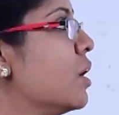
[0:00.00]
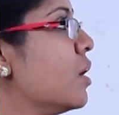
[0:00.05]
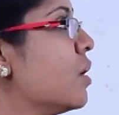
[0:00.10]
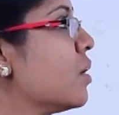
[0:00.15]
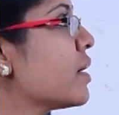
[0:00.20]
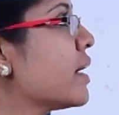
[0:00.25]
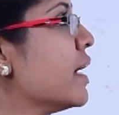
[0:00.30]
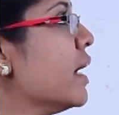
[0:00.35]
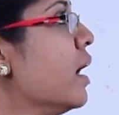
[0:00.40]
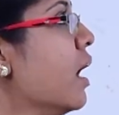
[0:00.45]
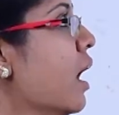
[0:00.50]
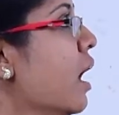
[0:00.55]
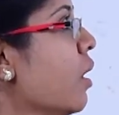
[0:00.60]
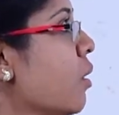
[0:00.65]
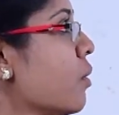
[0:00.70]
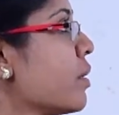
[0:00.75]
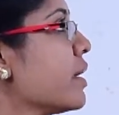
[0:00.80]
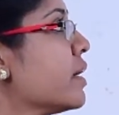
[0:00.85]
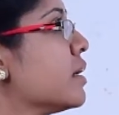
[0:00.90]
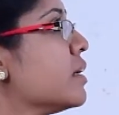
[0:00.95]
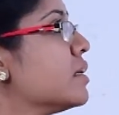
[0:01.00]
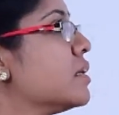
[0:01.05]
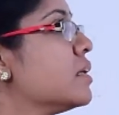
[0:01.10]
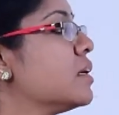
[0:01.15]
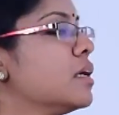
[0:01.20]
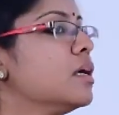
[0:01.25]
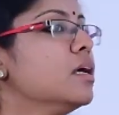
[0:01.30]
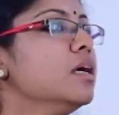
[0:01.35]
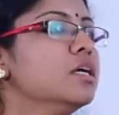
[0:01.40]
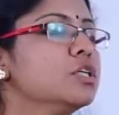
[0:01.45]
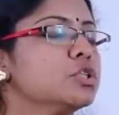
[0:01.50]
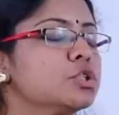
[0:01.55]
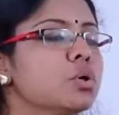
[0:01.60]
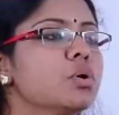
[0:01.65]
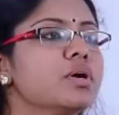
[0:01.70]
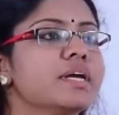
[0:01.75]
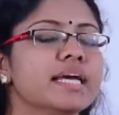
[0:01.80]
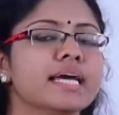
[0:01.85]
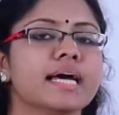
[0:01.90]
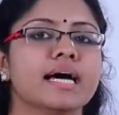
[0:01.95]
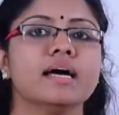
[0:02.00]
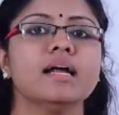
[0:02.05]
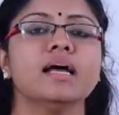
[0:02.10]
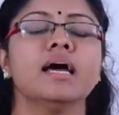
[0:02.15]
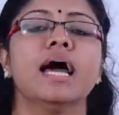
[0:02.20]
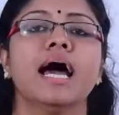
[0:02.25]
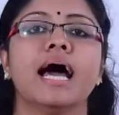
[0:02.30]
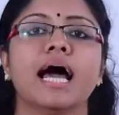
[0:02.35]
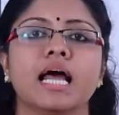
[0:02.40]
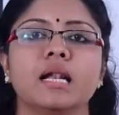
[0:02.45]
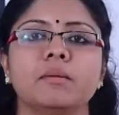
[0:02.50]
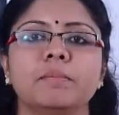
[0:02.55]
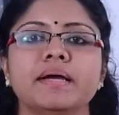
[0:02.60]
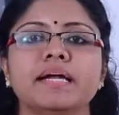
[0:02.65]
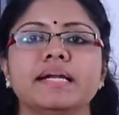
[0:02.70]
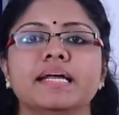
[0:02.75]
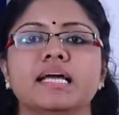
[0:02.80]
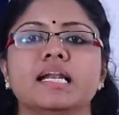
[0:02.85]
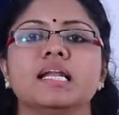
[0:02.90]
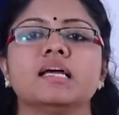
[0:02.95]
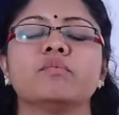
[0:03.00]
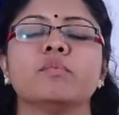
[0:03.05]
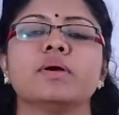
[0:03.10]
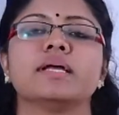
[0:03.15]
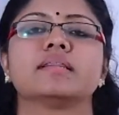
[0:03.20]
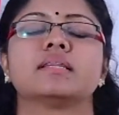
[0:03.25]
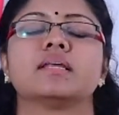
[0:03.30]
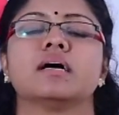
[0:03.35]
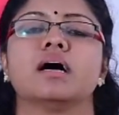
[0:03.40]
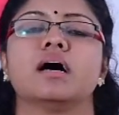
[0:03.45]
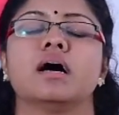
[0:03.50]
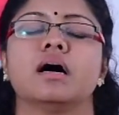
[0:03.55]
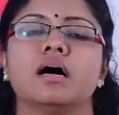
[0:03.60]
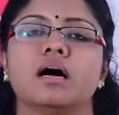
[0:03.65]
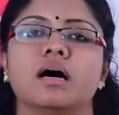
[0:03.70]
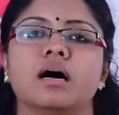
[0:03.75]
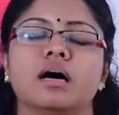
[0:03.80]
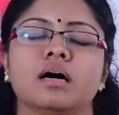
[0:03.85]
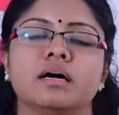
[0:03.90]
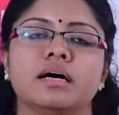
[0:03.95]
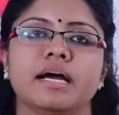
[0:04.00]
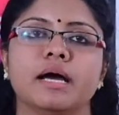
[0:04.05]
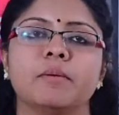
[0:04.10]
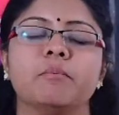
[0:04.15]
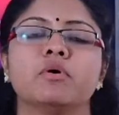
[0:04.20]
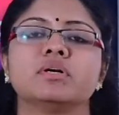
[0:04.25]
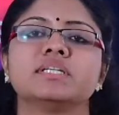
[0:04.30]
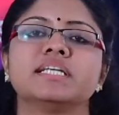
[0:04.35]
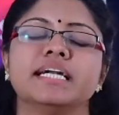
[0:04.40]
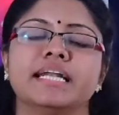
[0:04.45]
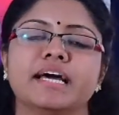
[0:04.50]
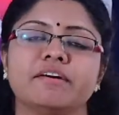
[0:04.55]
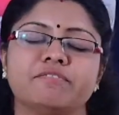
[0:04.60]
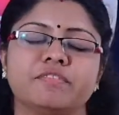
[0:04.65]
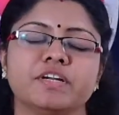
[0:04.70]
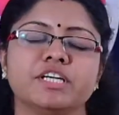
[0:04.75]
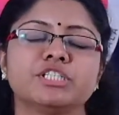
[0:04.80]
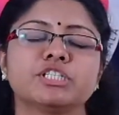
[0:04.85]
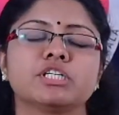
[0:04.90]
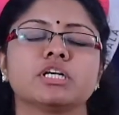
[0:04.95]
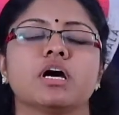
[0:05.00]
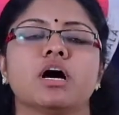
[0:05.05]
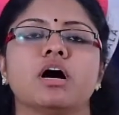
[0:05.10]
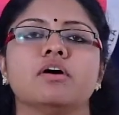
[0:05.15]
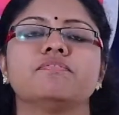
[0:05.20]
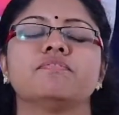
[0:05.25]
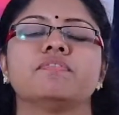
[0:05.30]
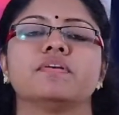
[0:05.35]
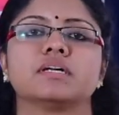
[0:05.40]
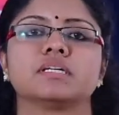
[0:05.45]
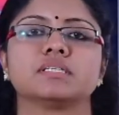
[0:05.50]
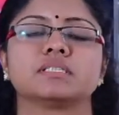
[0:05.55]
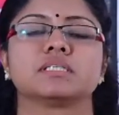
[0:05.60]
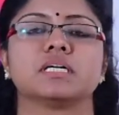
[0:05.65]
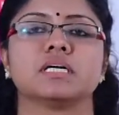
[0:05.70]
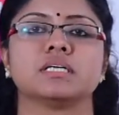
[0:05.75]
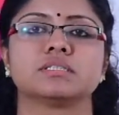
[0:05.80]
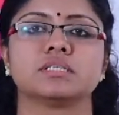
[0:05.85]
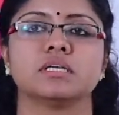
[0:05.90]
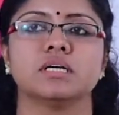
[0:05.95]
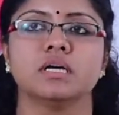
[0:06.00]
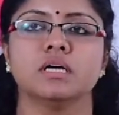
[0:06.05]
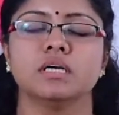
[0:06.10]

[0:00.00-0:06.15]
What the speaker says: Okay, okay. So, here I will be dealing with about the definition of research.